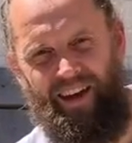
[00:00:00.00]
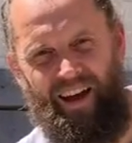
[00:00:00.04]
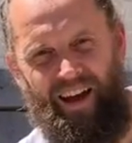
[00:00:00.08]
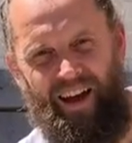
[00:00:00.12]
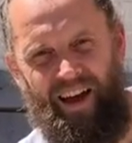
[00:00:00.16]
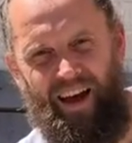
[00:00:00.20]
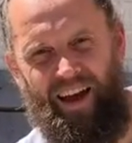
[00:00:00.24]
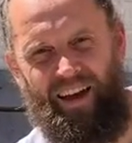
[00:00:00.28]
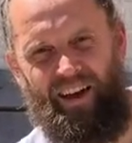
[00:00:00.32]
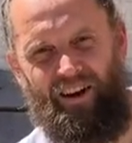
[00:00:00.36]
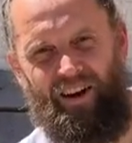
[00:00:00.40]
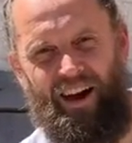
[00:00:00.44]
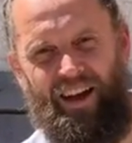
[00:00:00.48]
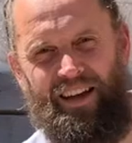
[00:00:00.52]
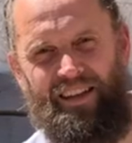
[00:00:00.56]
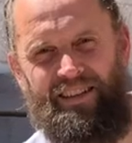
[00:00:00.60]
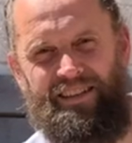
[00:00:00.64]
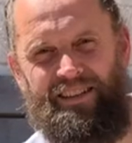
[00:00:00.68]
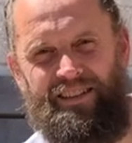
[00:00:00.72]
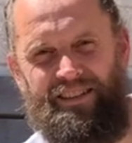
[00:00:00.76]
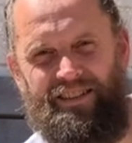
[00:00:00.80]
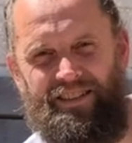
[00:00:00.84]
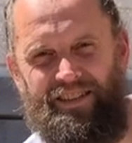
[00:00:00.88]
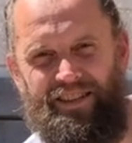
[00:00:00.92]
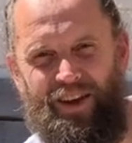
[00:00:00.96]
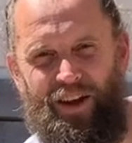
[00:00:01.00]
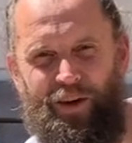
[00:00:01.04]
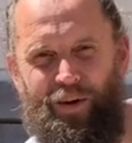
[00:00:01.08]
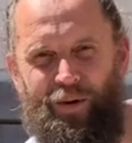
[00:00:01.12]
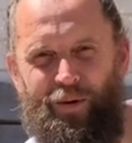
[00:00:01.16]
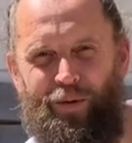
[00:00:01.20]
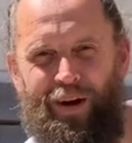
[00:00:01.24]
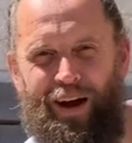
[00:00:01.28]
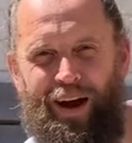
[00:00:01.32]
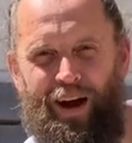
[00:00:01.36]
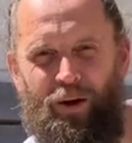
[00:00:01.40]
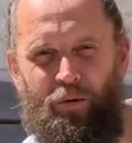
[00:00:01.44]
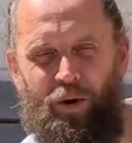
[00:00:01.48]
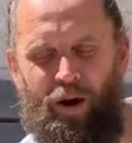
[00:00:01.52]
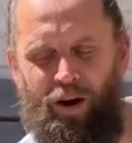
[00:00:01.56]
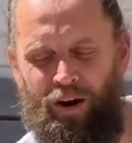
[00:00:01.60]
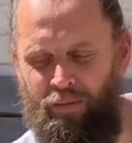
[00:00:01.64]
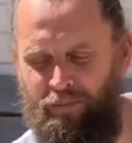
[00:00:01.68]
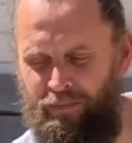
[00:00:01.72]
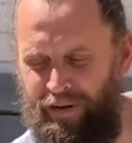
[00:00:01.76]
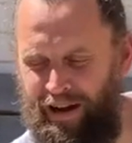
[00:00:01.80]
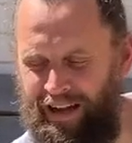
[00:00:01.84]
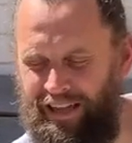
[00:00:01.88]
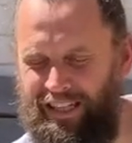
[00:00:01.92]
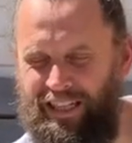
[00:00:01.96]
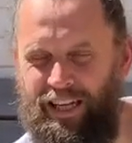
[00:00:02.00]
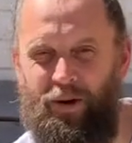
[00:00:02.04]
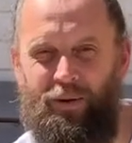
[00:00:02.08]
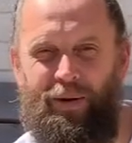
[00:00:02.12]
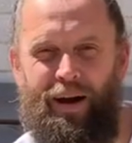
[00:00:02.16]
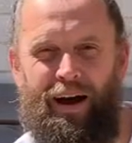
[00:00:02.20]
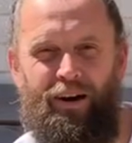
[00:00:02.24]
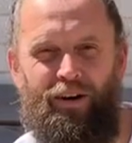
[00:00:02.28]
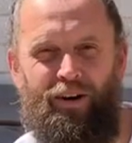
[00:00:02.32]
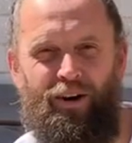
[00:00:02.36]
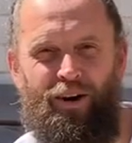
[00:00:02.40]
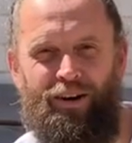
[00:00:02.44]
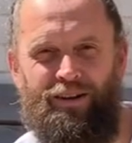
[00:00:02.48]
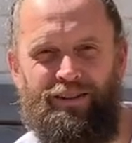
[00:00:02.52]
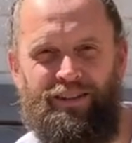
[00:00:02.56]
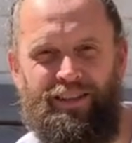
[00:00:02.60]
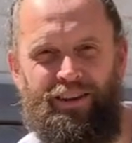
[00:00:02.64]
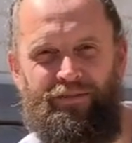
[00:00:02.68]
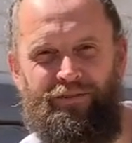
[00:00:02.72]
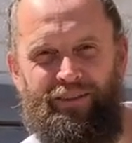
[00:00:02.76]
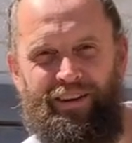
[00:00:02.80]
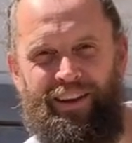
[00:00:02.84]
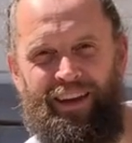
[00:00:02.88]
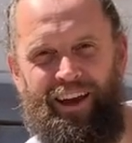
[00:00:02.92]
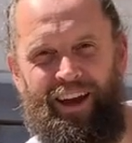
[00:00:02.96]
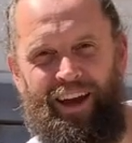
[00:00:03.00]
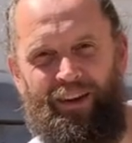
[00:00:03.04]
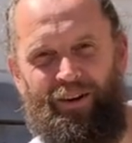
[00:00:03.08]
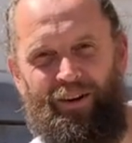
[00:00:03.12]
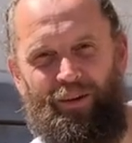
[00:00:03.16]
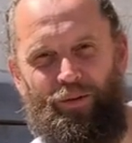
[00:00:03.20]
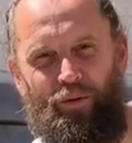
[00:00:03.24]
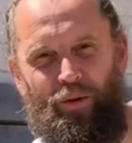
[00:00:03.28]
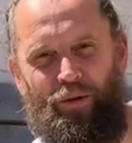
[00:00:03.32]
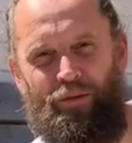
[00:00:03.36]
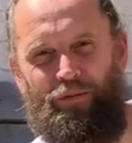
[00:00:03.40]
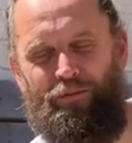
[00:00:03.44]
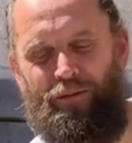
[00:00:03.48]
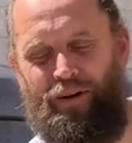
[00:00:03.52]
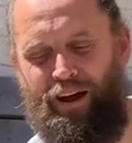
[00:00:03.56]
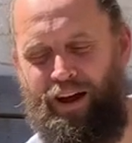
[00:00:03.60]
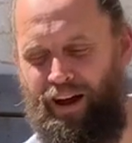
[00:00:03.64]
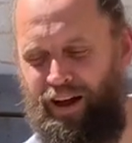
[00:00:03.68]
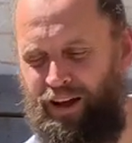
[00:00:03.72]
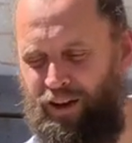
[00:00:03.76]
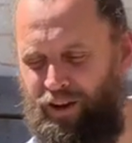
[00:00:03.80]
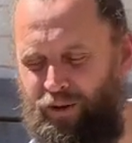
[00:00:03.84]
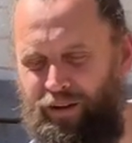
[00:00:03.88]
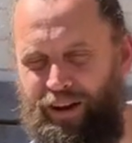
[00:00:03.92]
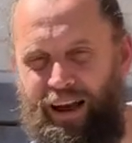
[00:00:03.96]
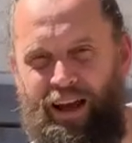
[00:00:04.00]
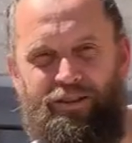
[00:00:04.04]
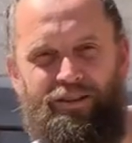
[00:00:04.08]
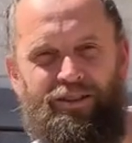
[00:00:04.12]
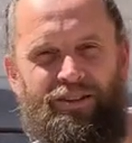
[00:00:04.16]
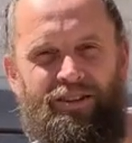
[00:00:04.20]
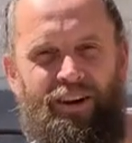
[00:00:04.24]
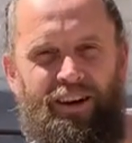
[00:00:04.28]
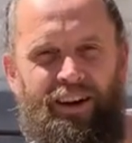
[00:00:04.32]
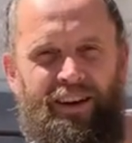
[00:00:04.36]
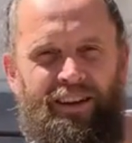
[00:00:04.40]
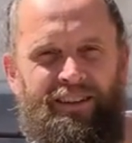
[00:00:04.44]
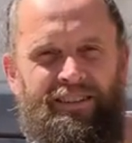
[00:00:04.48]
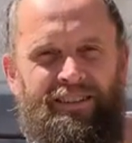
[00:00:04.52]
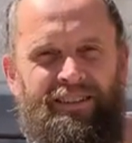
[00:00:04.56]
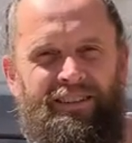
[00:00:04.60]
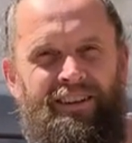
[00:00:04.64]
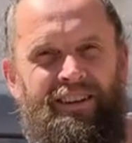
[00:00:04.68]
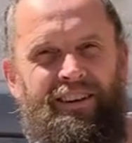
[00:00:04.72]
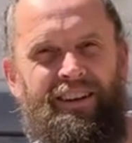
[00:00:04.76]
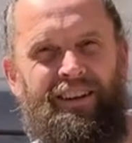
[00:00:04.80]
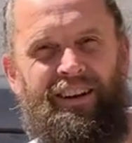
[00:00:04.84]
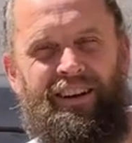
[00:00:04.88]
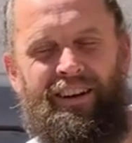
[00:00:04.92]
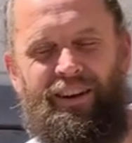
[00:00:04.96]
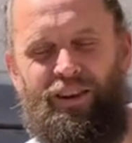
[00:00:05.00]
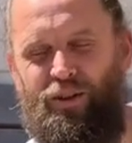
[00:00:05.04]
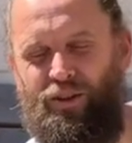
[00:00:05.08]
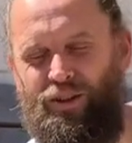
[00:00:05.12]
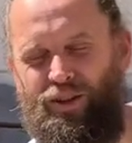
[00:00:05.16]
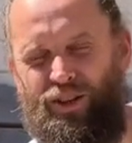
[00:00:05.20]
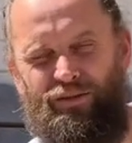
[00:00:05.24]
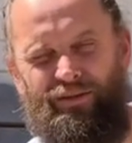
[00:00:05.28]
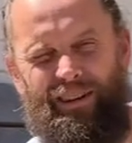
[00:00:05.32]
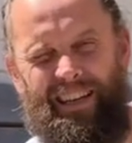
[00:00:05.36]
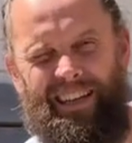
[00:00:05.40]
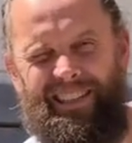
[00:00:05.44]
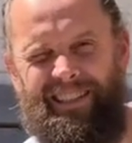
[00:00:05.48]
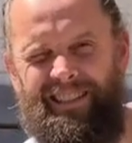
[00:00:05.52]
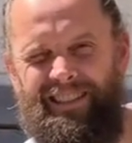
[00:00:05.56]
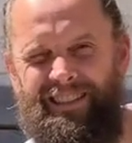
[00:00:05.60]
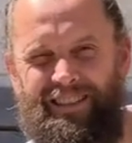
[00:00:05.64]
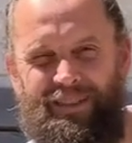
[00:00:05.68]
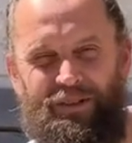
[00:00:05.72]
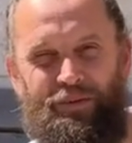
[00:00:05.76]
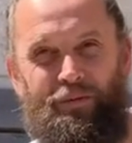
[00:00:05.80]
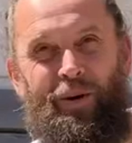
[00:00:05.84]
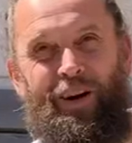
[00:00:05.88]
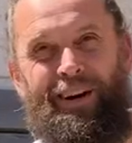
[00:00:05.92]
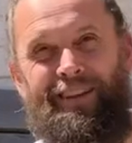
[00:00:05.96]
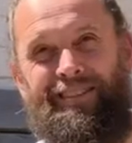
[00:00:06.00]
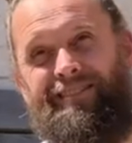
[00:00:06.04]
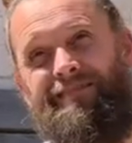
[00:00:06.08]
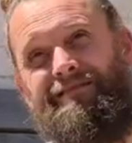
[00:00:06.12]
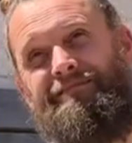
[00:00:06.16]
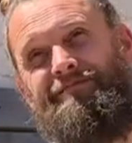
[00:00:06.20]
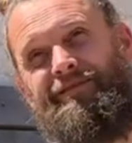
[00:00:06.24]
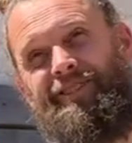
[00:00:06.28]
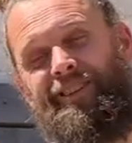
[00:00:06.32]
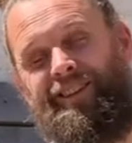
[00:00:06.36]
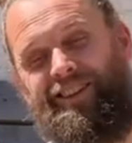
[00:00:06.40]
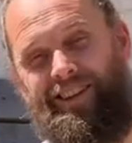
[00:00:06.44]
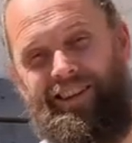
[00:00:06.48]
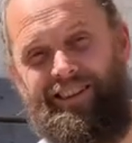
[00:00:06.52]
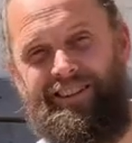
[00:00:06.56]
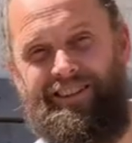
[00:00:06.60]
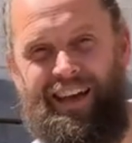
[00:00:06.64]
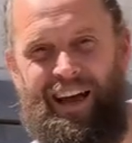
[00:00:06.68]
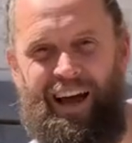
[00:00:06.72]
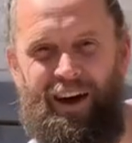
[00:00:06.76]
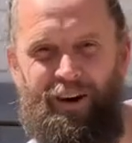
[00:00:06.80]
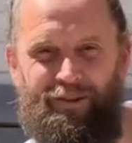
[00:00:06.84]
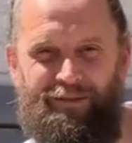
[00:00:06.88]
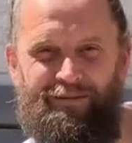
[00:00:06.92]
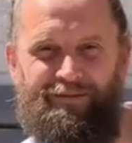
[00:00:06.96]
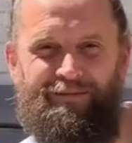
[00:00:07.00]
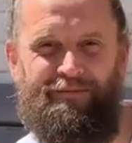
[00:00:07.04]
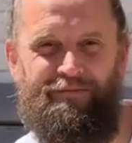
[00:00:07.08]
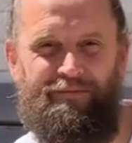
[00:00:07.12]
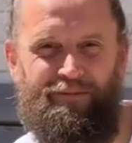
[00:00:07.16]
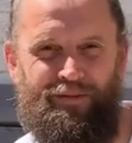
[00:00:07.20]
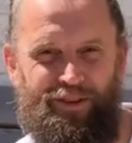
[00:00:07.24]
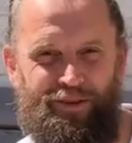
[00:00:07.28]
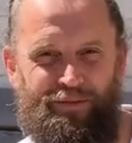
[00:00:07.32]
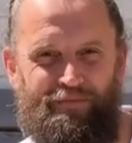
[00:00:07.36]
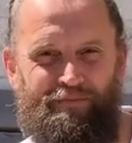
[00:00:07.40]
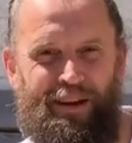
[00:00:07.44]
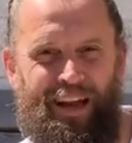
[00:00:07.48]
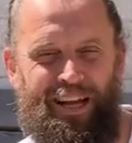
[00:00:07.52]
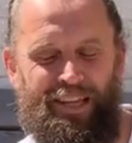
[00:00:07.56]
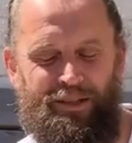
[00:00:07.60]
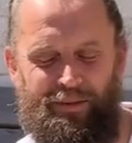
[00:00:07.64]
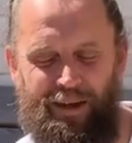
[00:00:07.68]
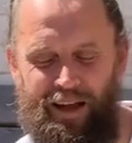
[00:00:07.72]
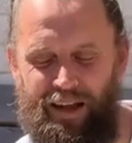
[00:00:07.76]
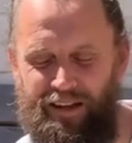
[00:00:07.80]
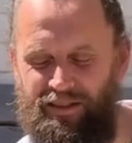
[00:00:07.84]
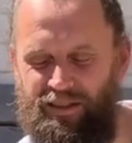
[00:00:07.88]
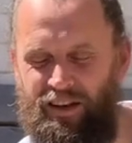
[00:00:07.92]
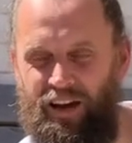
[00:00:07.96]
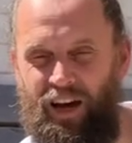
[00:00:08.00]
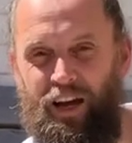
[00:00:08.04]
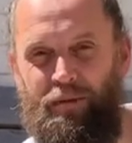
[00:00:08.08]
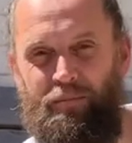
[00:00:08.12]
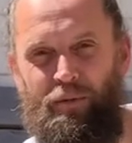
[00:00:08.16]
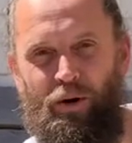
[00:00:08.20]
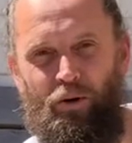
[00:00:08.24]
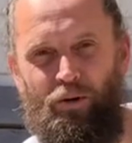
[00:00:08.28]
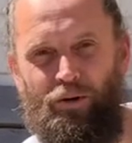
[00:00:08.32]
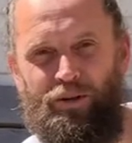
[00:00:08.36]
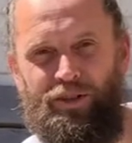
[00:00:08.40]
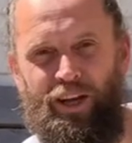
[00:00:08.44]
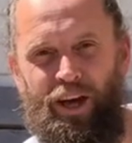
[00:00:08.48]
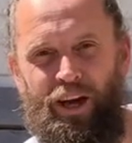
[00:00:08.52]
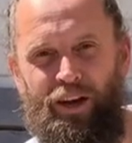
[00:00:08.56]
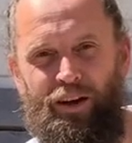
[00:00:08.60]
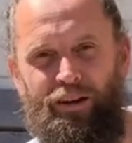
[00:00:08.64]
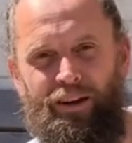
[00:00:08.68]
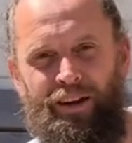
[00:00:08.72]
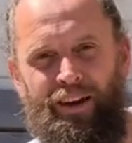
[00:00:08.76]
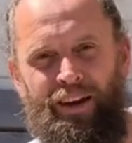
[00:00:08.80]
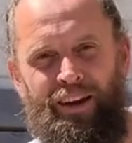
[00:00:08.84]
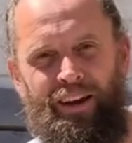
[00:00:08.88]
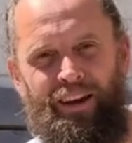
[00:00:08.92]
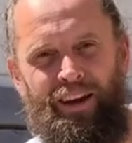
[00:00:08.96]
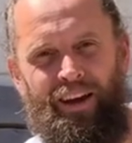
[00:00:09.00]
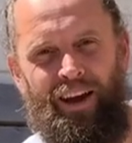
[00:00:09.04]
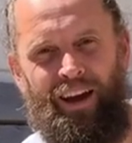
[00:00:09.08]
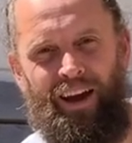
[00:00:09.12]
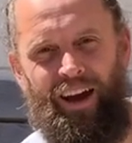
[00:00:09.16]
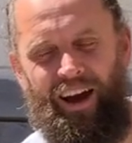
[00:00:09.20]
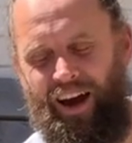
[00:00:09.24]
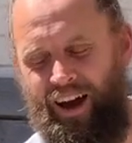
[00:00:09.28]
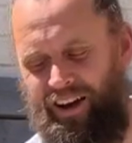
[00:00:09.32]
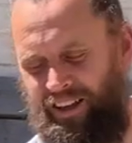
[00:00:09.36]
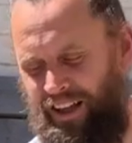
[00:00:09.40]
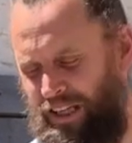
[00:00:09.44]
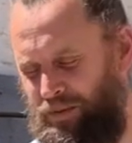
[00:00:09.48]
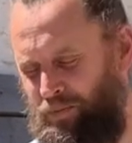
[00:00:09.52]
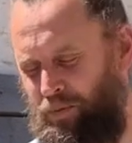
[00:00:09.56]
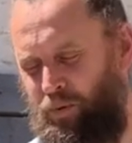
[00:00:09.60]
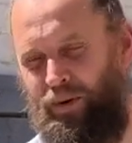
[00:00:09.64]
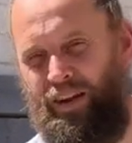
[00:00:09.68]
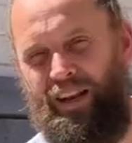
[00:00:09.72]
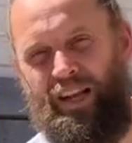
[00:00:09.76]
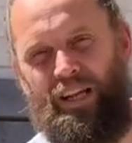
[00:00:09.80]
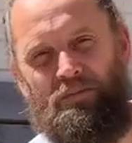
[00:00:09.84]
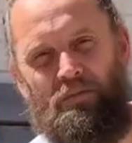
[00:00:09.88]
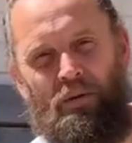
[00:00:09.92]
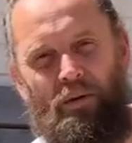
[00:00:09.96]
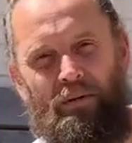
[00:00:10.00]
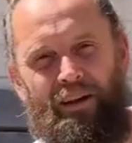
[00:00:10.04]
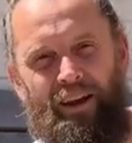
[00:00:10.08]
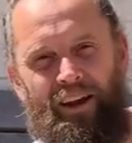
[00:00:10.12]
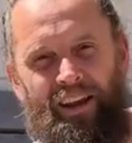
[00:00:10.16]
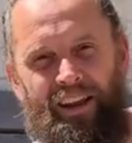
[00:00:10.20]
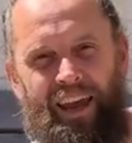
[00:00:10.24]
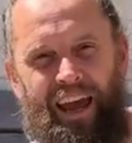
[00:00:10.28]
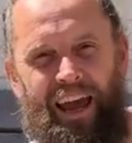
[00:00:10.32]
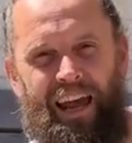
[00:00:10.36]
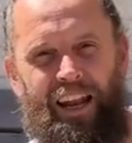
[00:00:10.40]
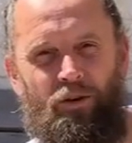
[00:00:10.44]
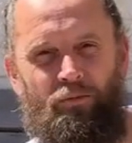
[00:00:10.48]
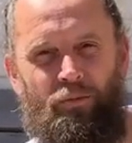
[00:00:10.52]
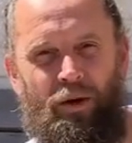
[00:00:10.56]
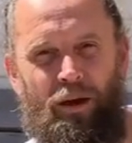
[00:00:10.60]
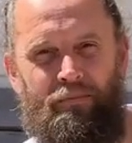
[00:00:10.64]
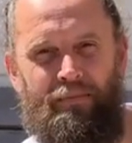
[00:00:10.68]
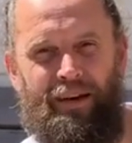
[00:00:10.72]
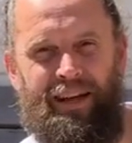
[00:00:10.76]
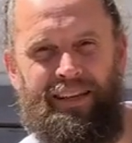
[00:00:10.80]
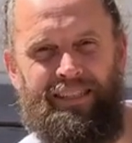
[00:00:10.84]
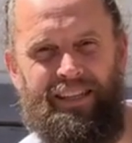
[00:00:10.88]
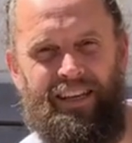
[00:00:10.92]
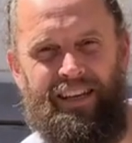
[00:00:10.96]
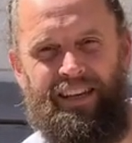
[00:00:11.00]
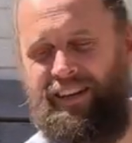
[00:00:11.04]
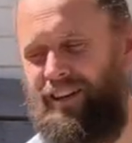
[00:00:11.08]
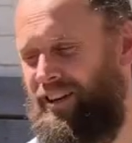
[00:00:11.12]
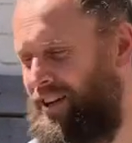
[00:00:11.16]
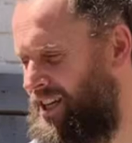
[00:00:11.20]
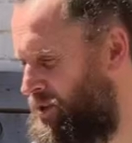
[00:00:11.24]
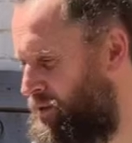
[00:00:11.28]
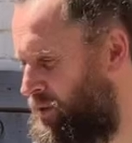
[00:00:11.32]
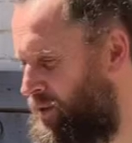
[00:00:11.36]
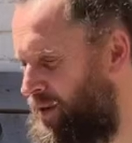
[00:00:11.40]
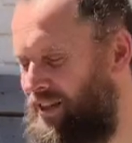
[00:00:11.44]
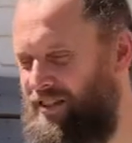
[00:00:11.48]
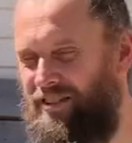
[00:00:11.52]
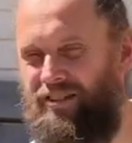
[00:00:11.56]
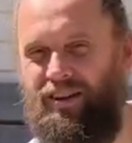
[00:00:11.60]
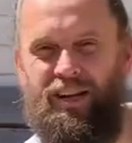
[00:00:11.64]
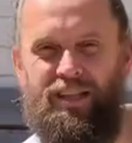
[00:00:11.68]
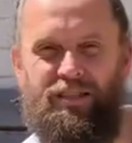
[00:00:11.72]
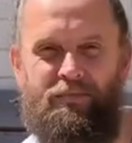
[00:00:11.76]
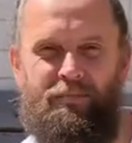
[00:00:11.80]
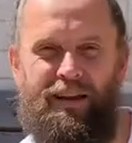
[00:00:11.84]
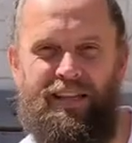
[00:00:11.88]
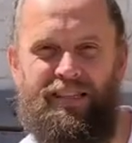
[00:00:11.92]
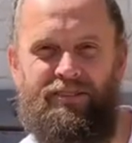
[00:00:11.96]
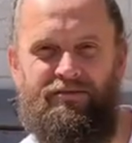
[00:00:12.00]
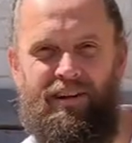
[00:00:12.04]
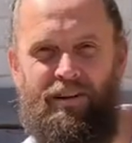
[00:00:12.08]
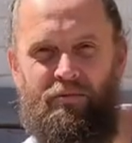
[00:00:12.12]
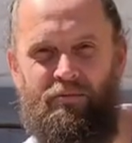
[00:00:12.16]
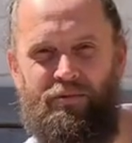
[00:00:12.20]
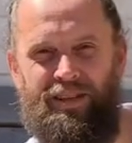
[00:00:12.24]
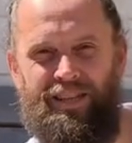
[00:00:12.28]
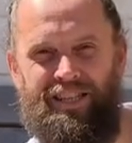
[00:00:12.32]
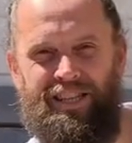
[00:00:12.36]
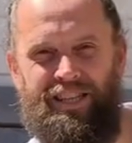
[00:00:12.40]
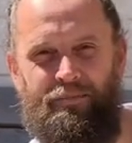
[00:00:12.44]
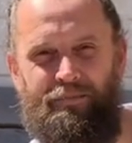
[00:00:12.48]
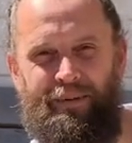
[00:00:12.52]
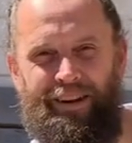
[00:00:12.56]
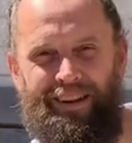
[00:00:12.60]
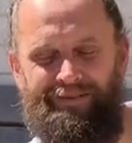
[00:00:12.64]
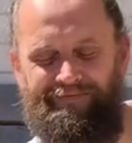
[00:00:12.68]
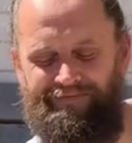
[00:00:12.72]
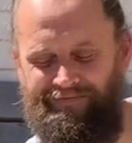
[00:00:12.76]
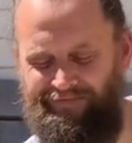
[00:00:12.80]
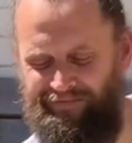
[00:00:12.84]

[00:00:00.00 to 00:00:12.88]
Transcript: Hey guys, so welcome back to our casting video. We've gone outside, lots of reasons. One, sun's out, better to be outside, but also at this point it's probably going to get a little bit messy because we're going to start to mess around with the cement.